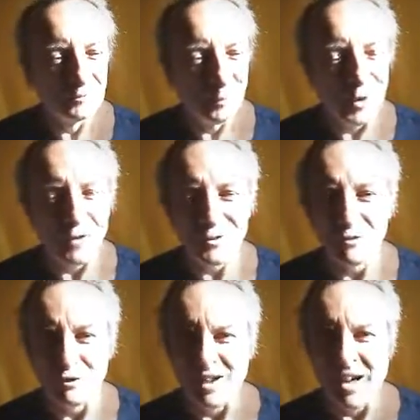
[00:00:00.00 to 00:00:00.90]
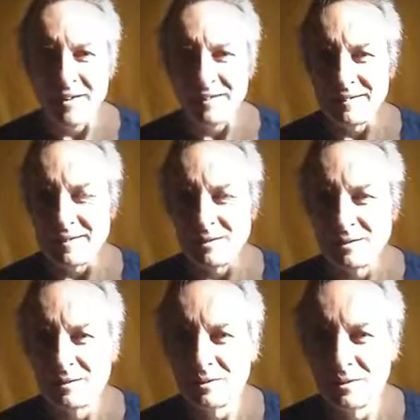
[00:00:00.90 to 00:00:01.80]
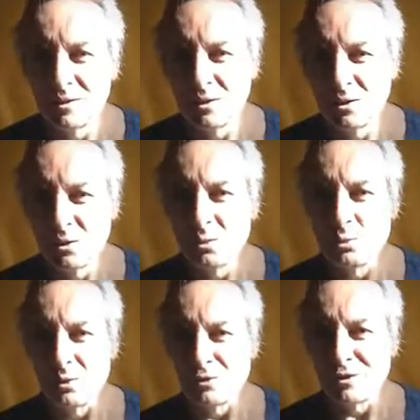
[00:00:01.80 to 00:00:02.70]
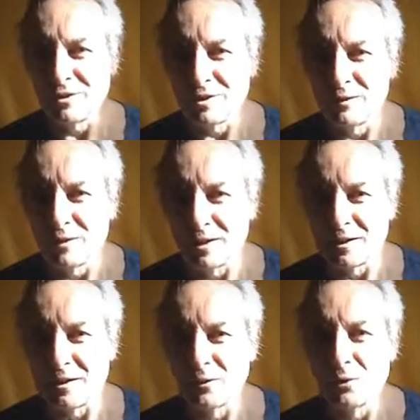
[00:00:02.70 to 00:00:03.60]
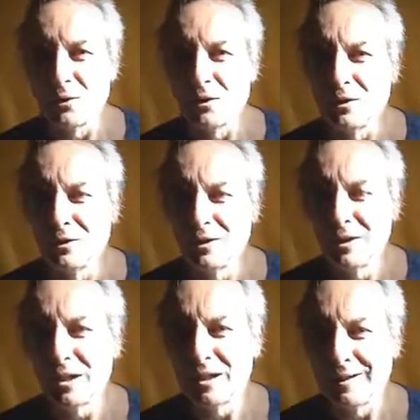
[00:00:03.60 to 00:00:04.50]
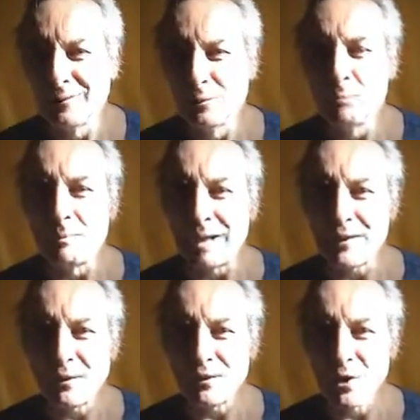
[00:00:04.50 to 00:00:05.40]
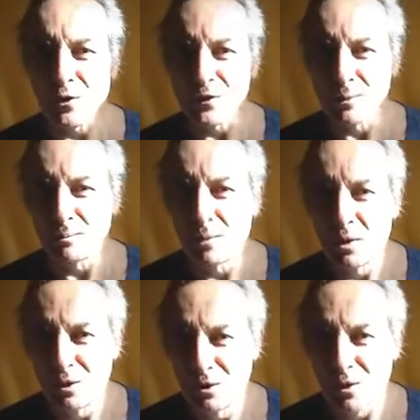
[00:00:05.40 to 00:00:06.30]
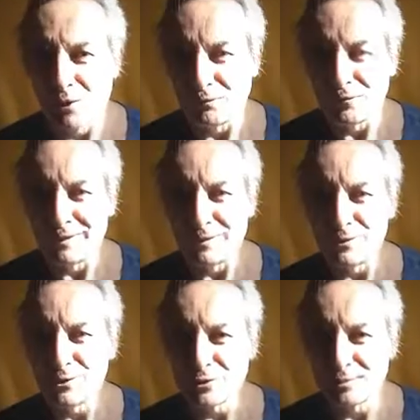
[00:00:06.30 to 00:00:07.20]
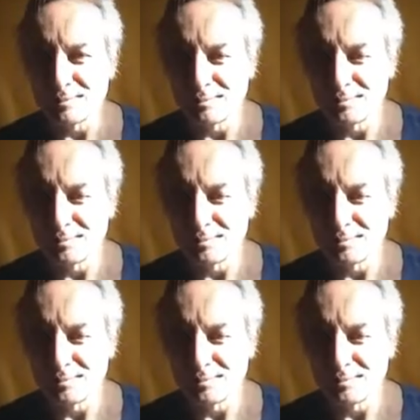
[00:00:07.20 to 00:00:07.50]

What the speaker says: Whereas in reality, we're just living in our own little microcosm of delusion.